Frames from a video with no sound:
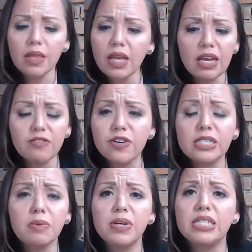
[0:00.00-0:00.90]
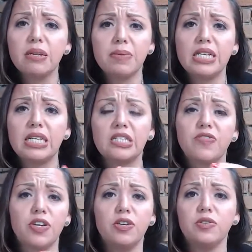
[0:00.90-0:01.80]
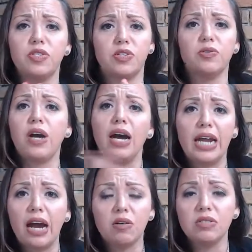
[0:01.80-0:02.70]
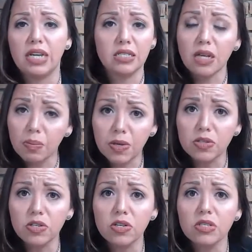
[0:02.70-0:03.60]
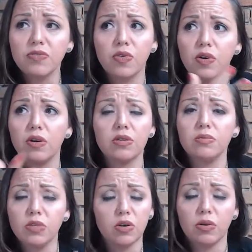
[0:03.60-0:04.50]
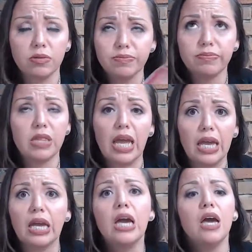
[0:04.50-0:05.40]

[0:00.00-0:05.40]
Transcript: If for some reason it makes sense for you to cut out desktop users for your thing,